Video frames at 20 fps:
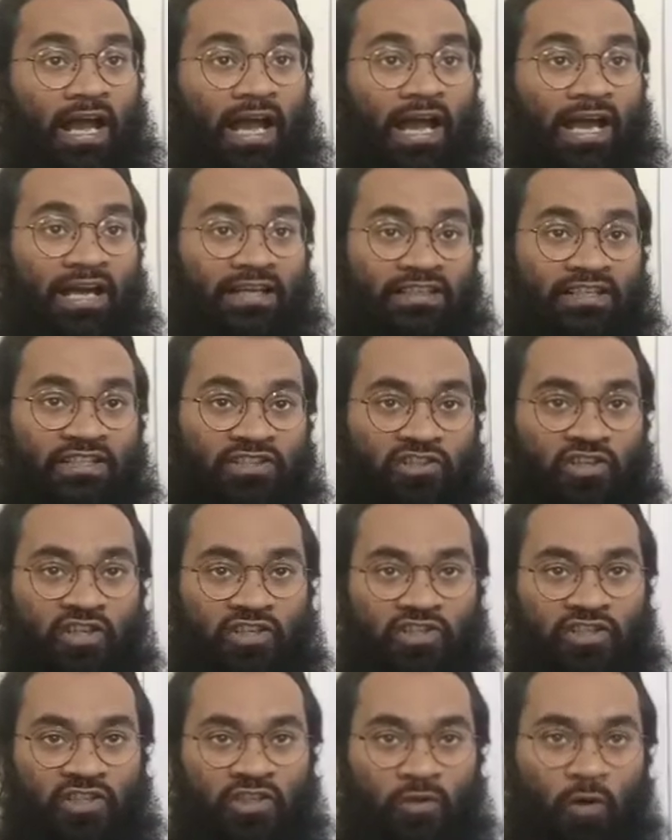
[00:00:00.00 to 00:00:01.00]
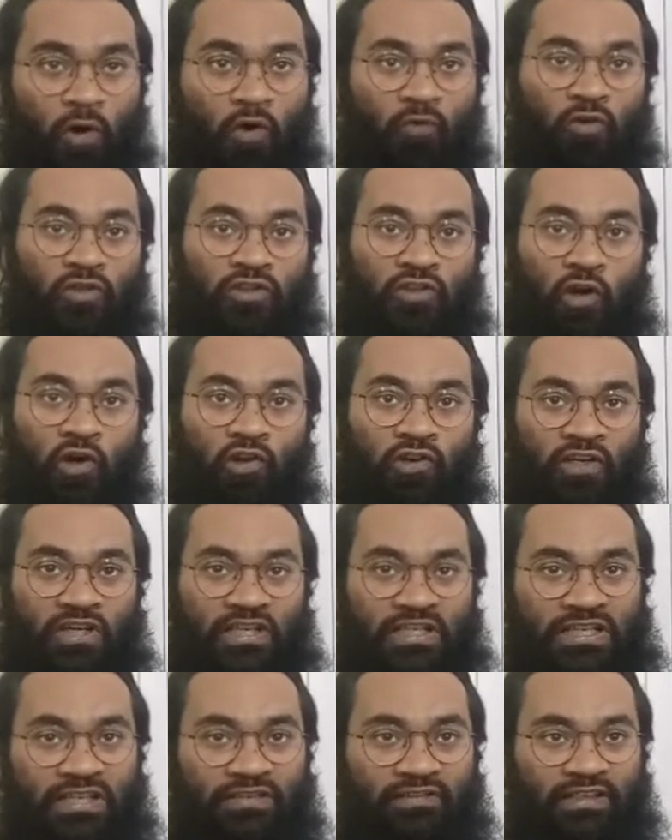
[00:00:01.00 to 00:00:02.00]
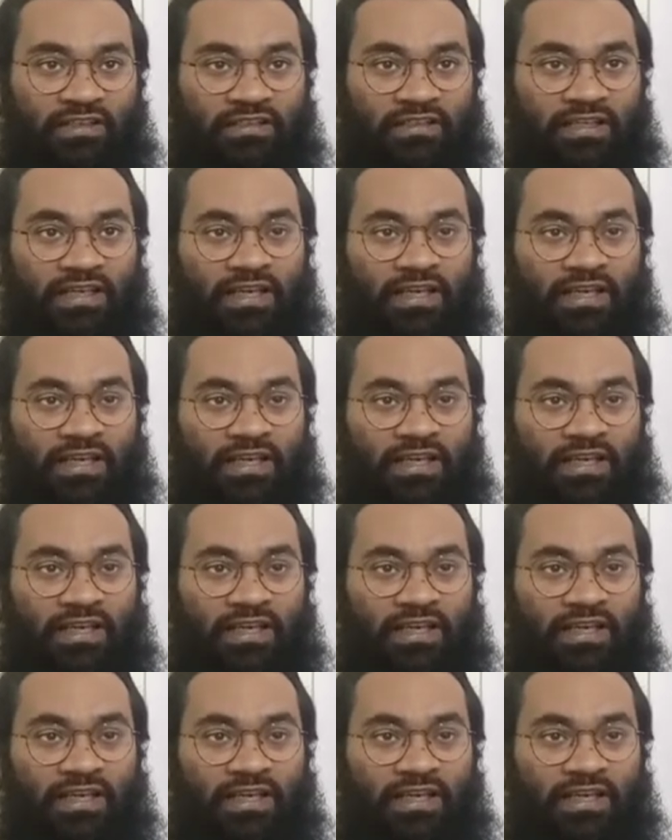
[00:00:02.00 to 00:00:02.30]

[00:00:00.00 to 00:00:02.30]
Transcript: An introduction was already given